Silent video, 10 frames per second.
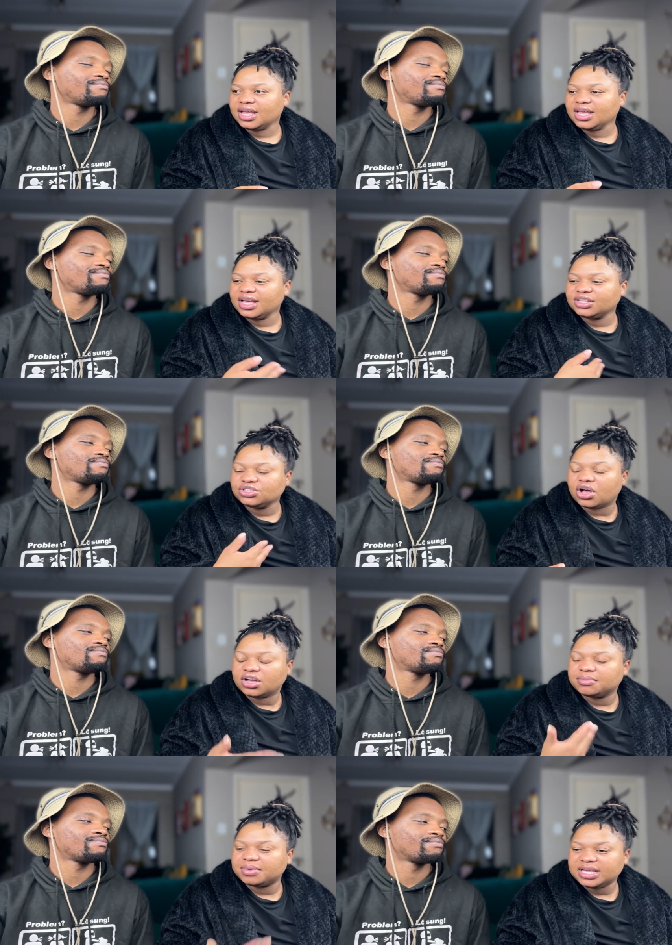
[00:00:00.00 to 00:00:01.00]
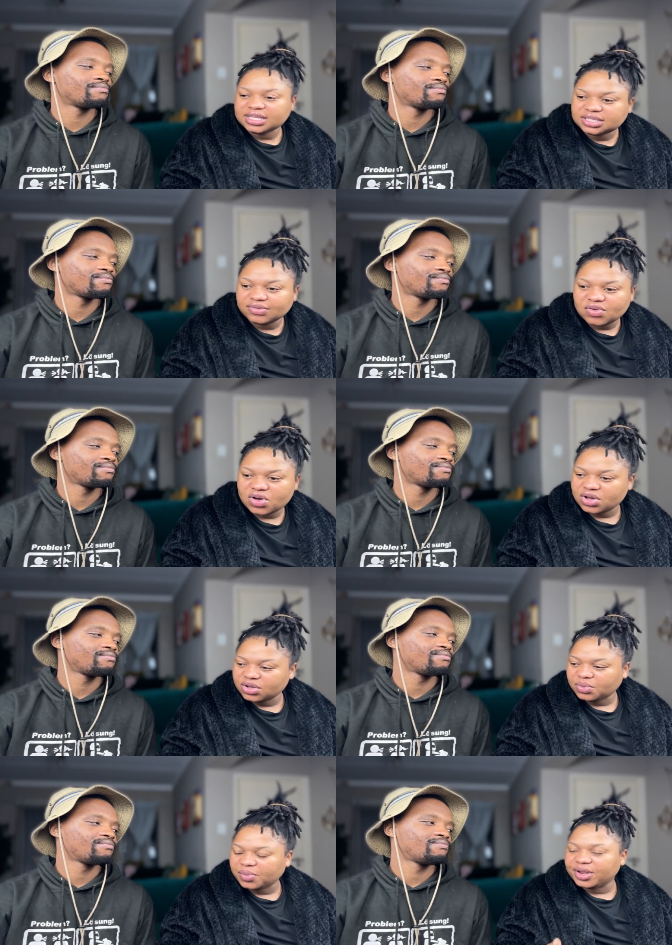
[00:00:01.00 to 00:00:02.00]
Speaker 1: it's not gonna be easy for her
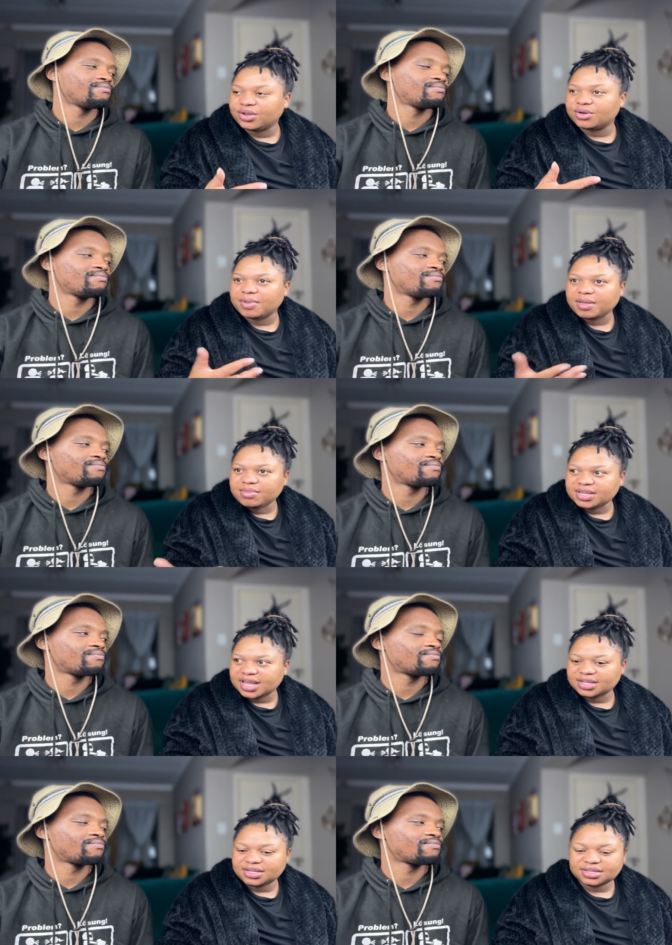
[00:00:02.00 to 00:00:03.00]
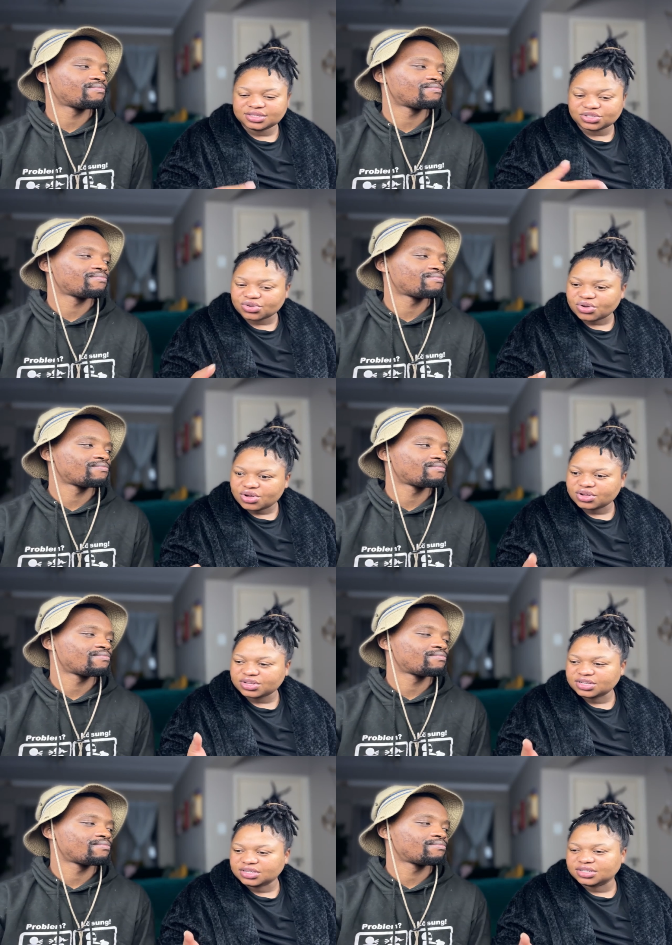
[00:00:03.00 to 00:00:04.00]
when her baby daddy is
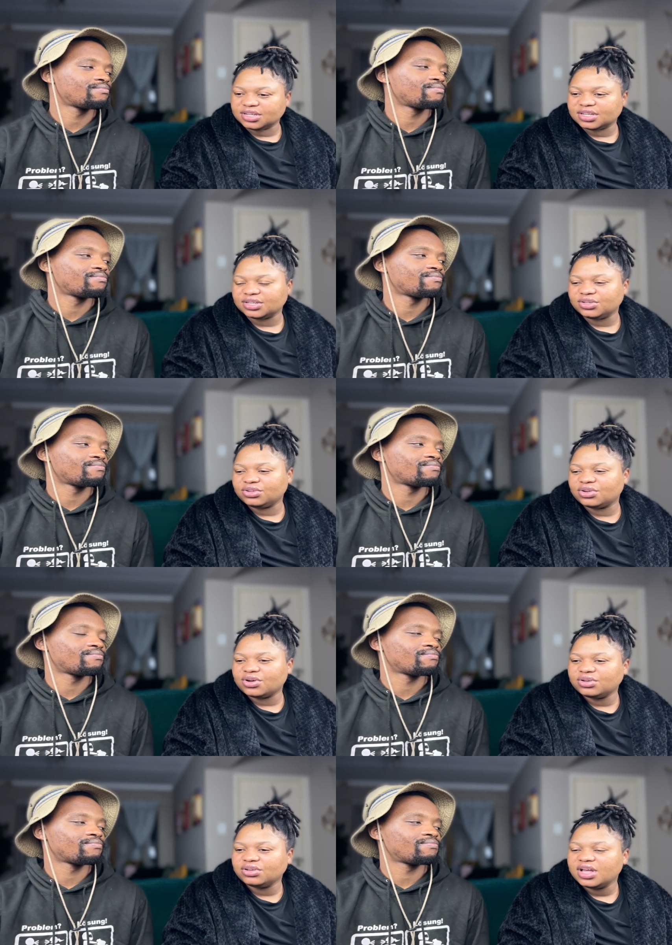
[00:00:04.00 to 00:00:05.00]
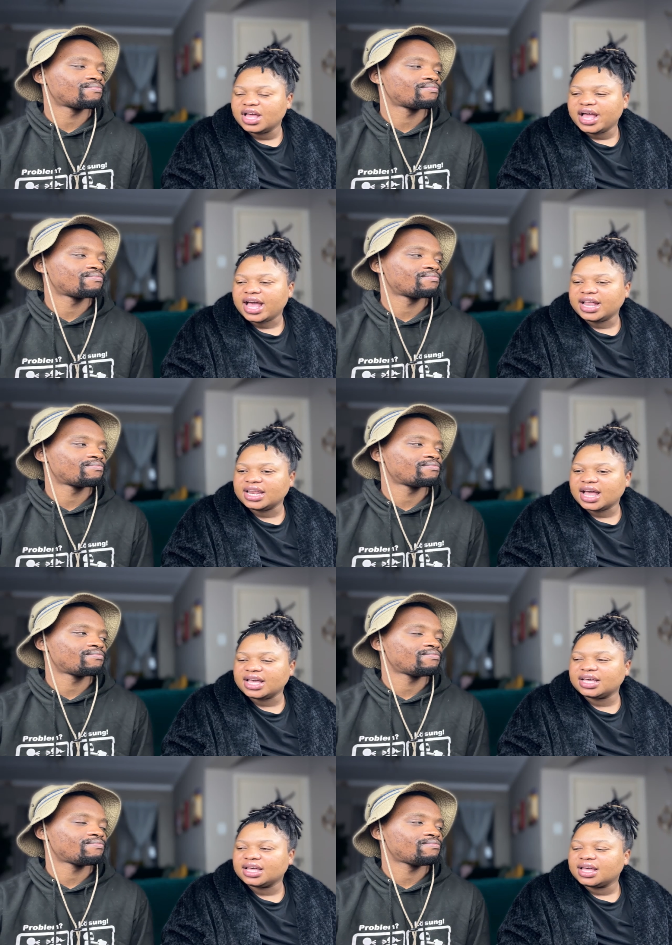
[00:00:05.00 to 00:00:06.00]
gone, you know, and like
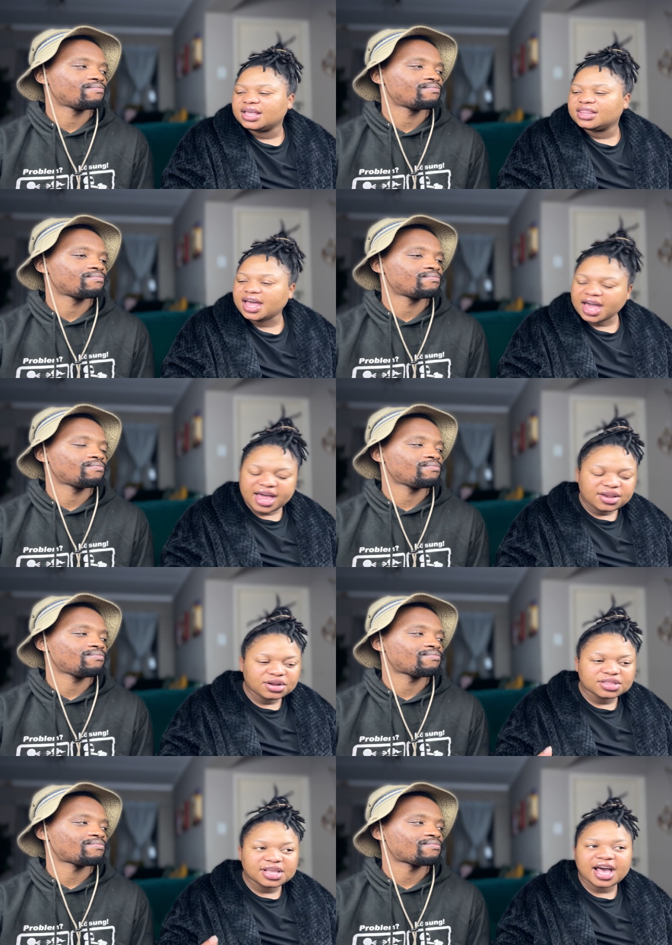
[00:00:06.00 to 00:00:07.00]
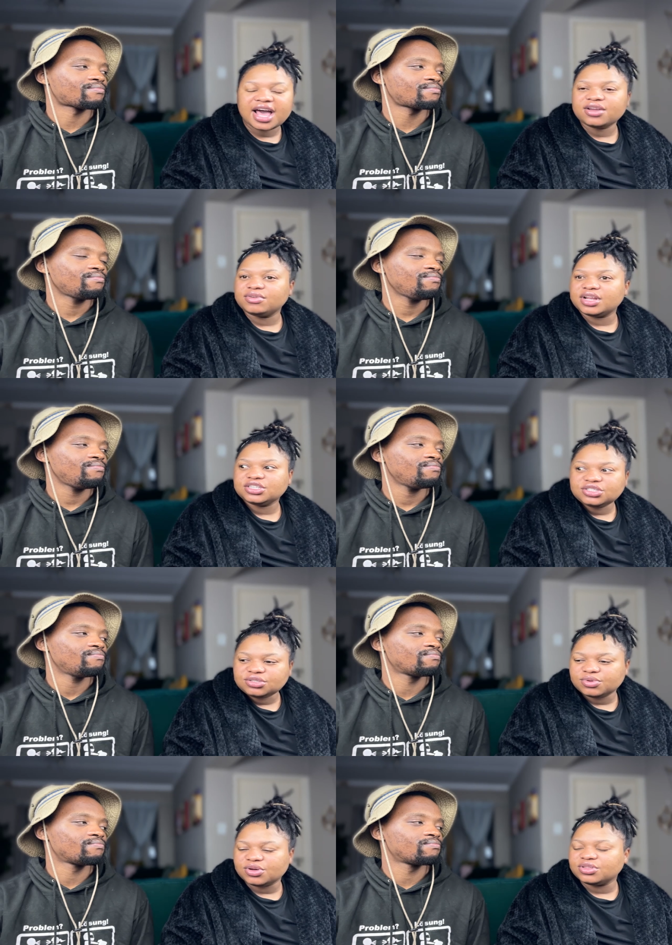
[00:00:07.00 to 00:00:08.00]
they had they had a
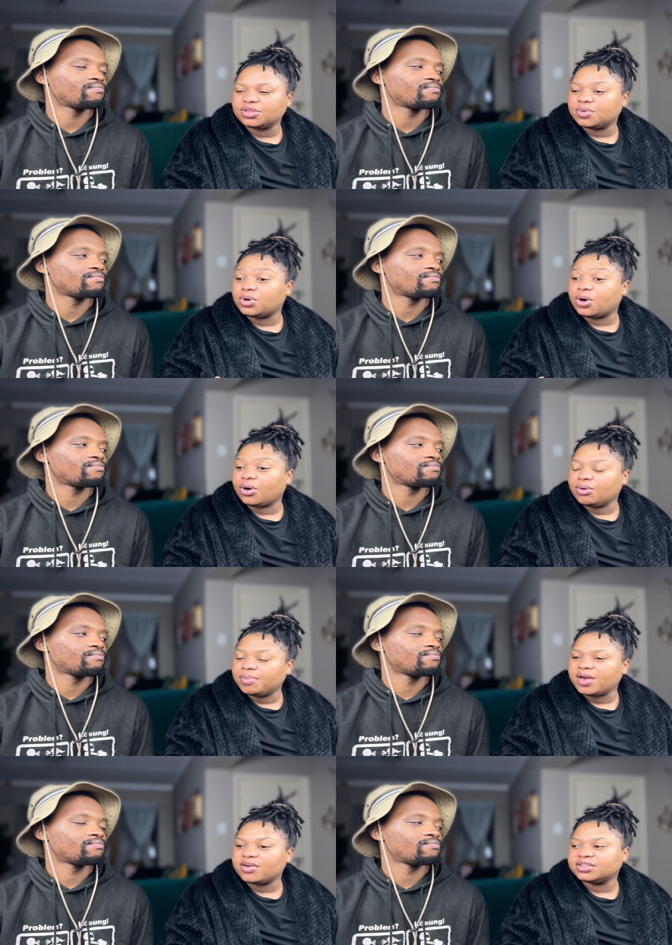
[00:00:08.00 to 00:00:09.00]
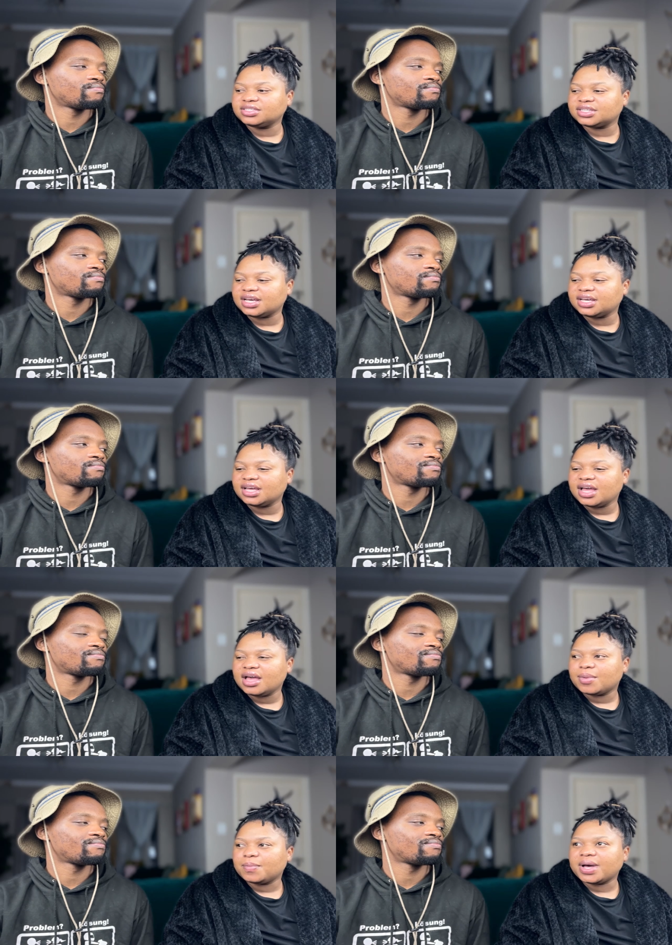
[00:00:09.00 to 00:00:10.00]
relationship going they were co-parenting
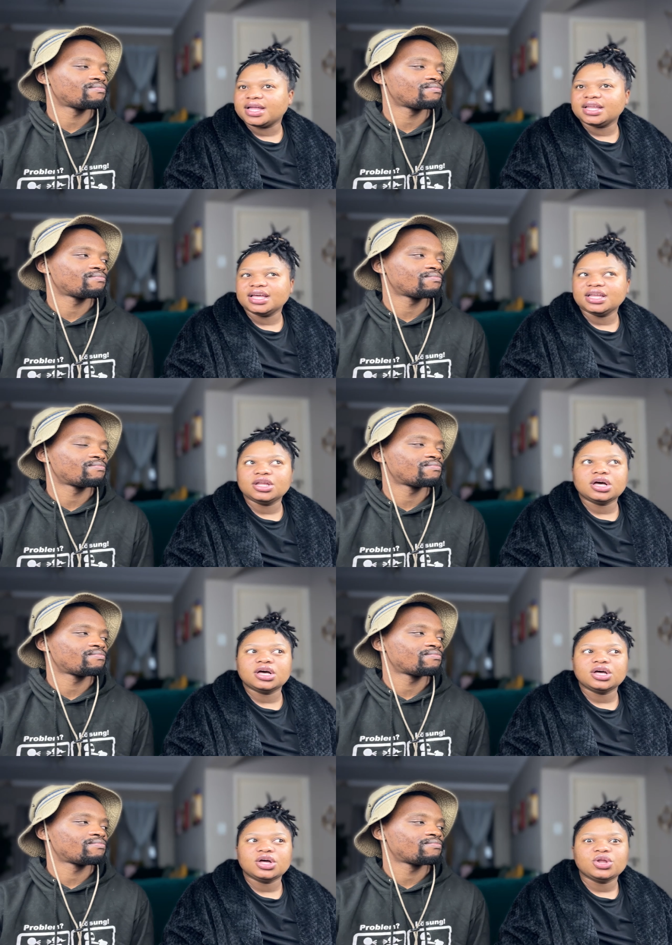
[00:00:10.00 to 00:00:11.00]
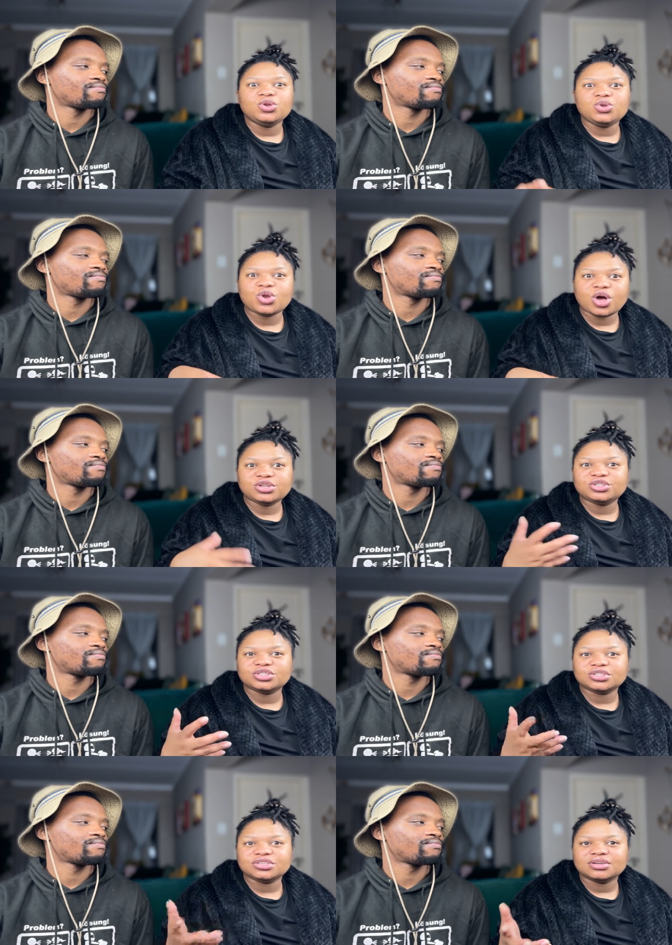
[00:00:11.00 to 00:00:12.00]
but in a not
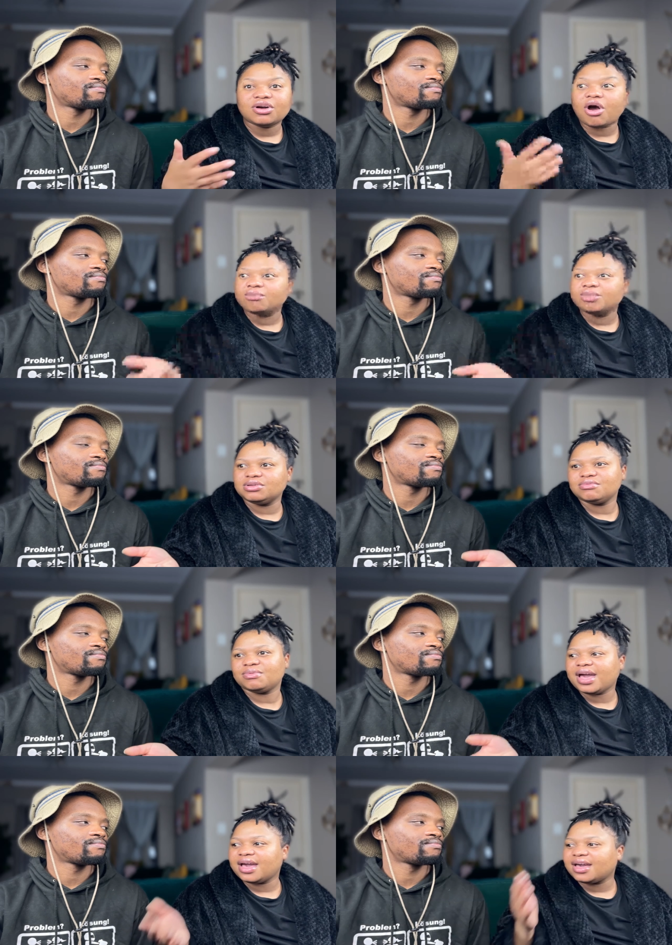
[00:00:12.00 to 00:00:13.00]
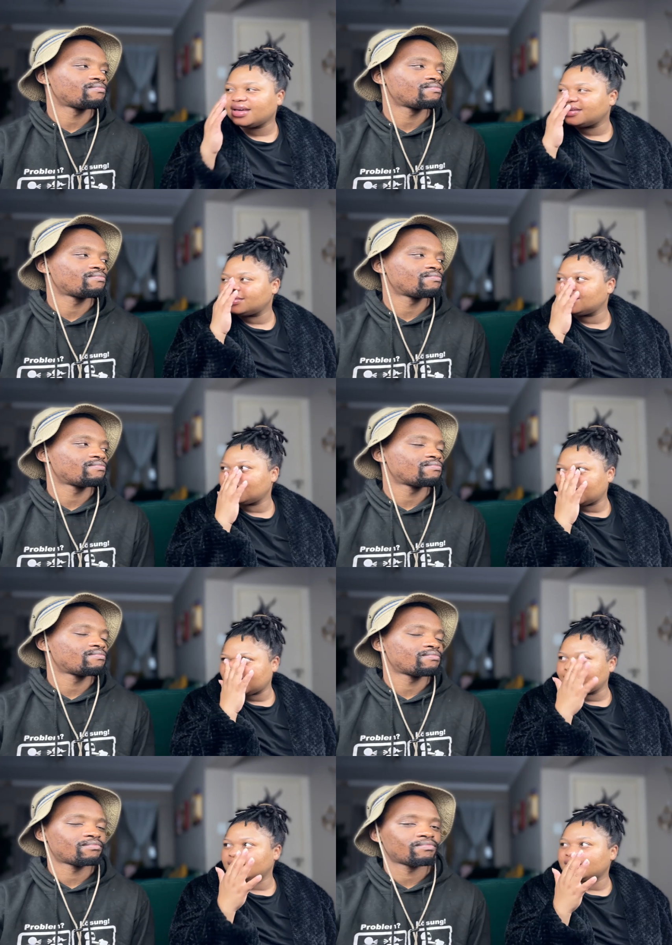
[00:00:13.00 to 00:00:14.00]
common way. You know what I
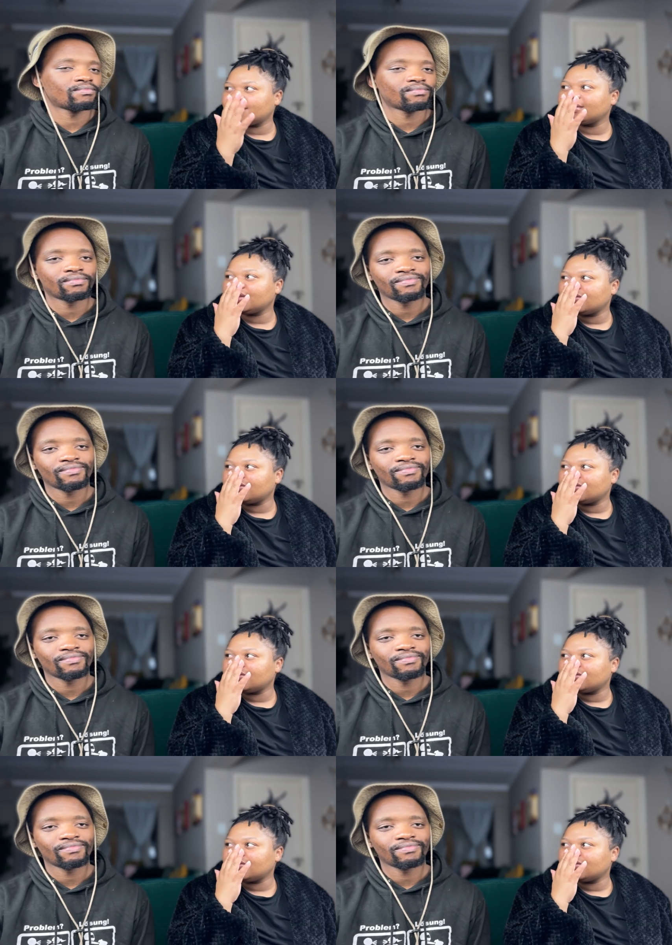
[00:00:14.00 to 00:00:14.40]
mean? In a